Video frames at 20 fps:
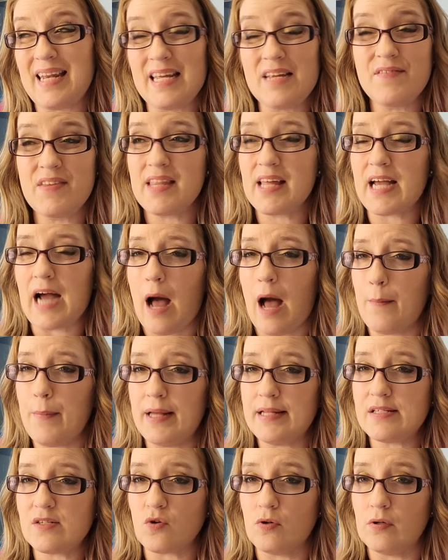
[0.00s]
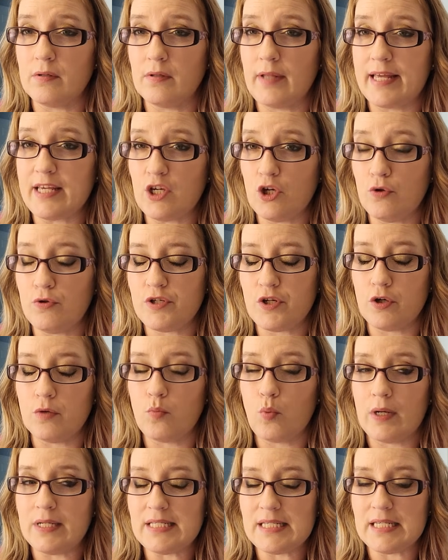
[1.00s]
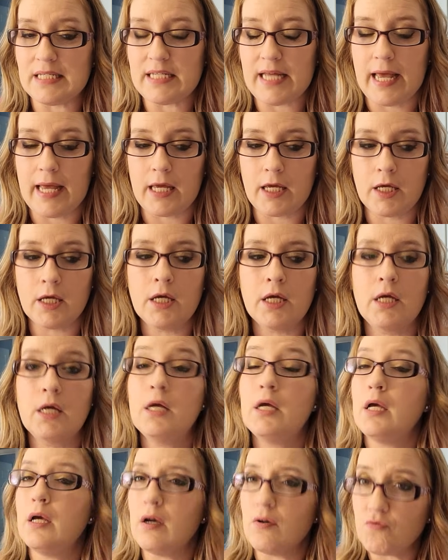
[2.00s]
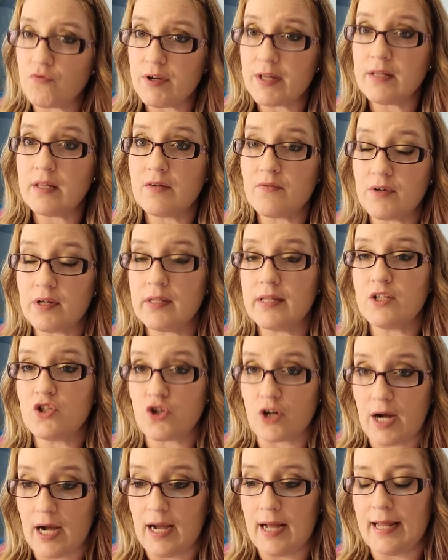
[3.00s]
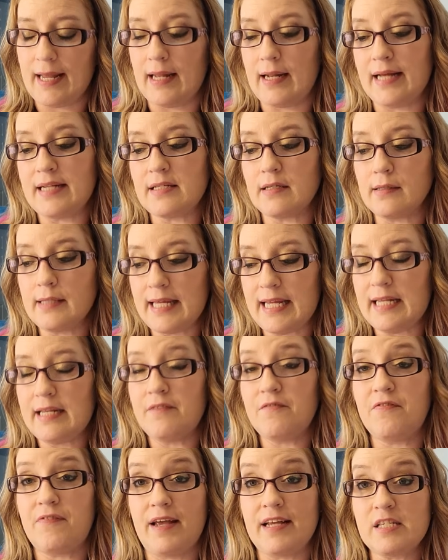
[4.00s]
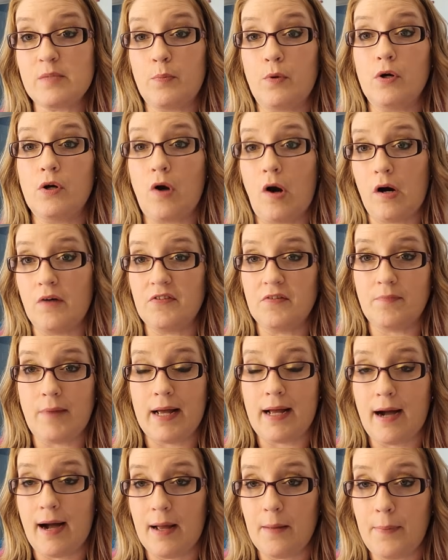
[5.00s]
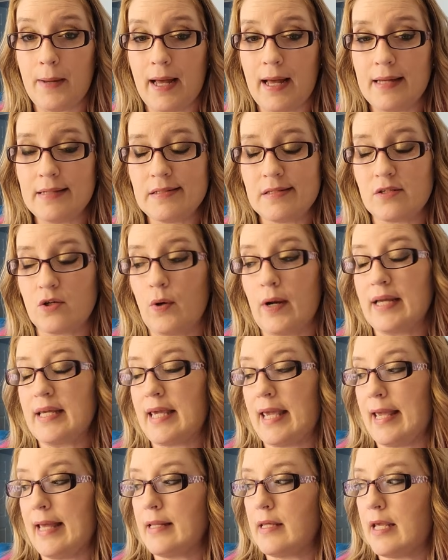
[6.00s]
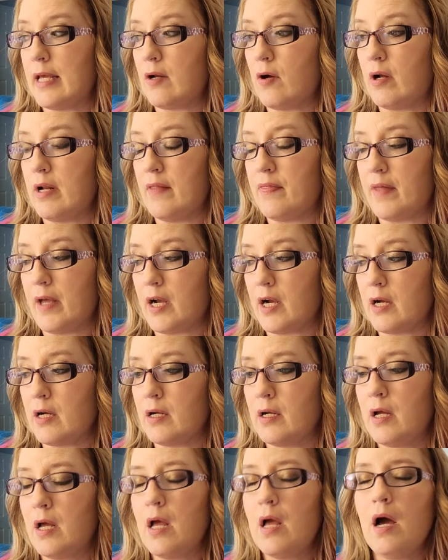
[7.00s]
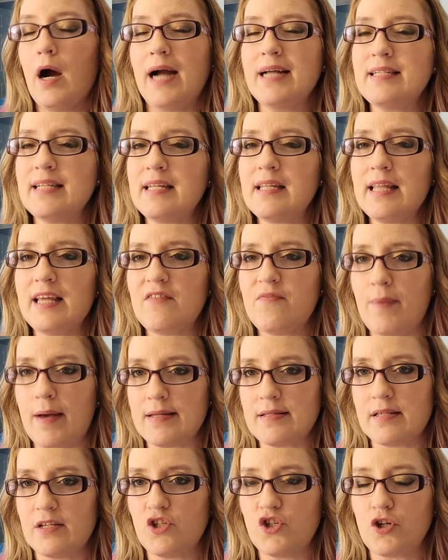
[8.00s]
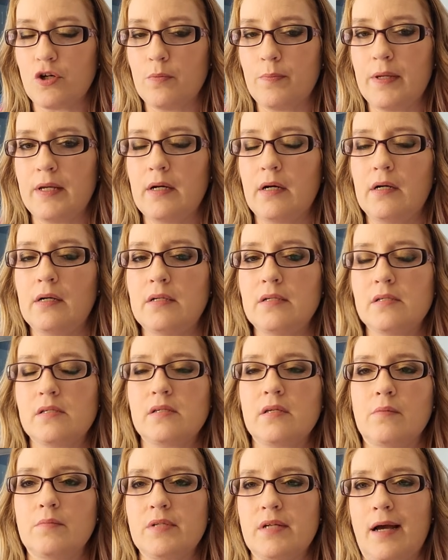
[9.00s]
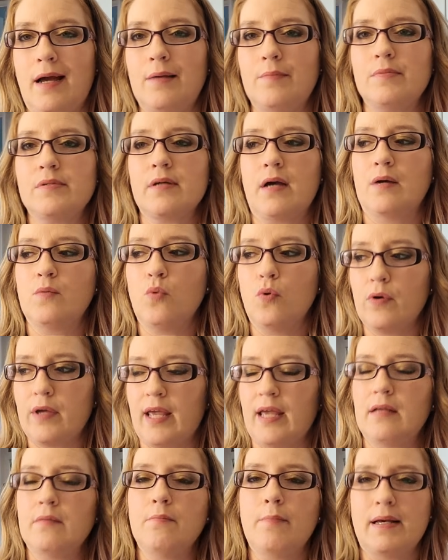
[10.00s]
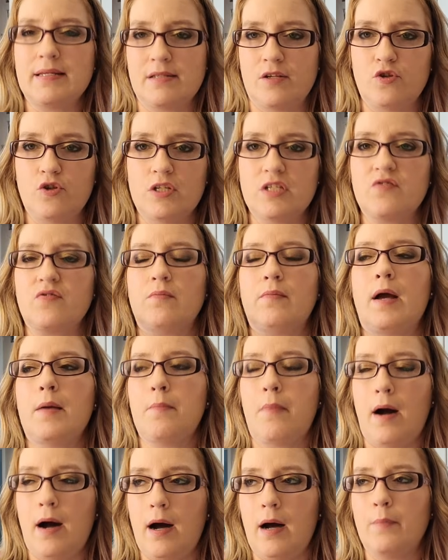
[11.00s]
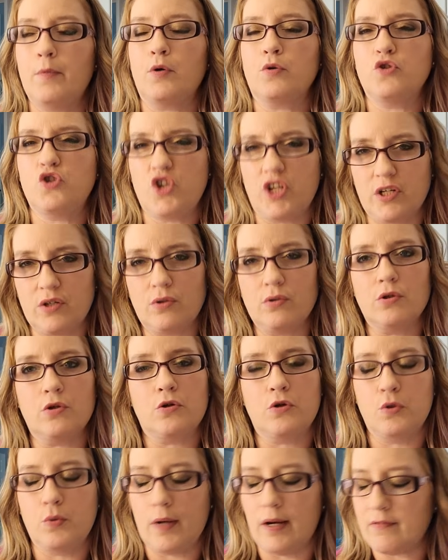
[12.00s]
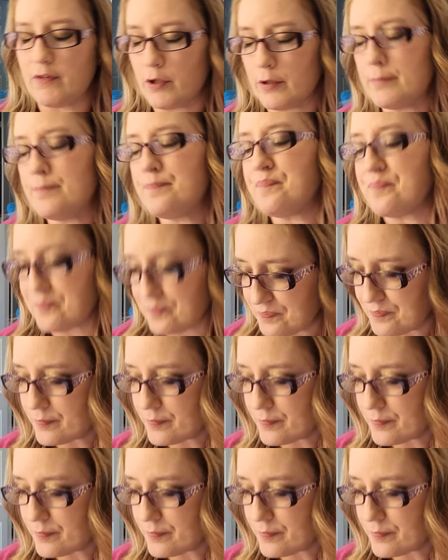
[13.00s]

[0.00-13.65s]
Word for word: And even the comments on like YouTube once a day. Really, really try. And I deleted Facebook off of my iPad, so I can't get on it there. I did leave Messenger because sometimes I will get messages from my mom or Jill or whoever